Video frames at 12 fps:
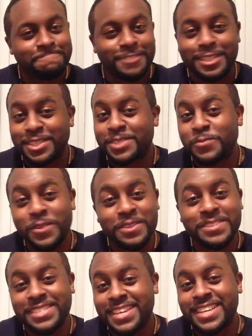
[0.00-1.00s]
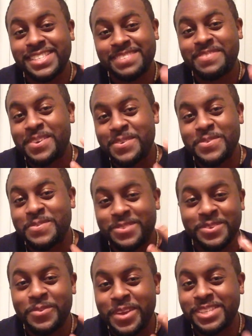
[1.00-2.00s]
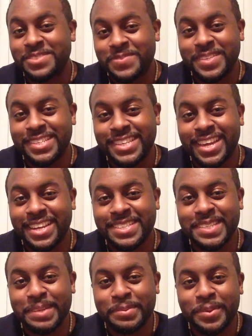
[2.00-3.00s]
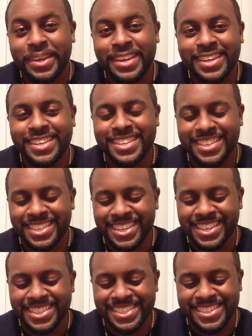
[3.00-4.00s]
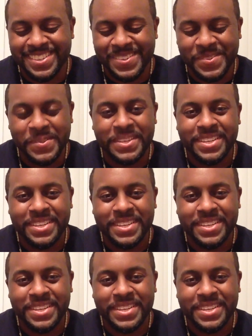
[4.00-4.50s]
it's just one of those things of our new generation we just gotta accept, right? So,